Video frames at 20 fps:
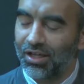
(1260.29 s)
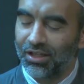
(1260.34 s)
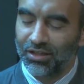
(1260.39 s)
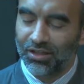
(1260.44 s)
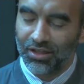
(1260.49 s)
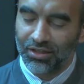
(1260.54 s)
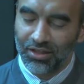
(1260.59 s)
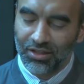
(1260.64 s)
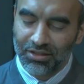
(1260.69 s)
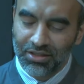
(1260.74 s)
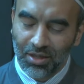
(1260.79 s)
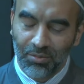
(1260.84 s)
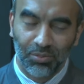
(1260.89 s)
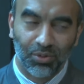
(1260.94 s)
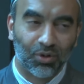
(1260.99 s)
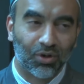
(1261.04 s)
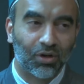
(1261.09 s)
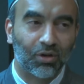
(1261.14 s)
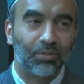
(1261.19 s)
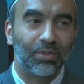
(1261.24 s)
the, the
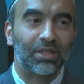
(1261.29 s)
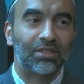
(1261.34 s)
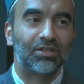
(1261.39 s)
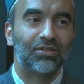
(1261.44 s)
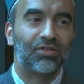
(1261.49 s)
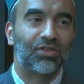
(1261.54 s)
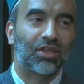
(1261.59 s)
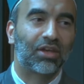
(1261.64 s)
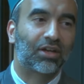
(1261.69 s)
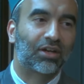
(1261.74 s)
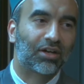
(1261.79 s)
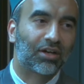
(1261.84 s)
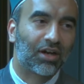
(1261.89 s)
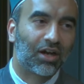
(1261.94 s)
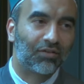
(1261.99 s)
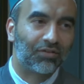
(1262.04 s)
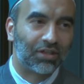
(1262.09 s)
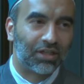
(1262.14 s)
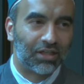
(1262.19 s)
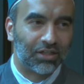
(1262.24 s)
temporal makes a dhikr
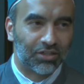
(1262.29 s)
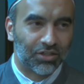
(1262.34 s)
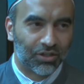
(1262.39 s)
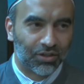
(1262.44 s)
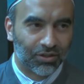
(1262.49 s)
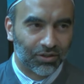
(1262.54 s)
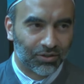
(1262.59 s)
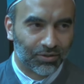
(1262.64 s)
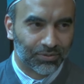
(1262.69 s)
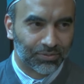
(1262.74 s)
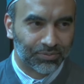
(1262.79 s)
of the eternal.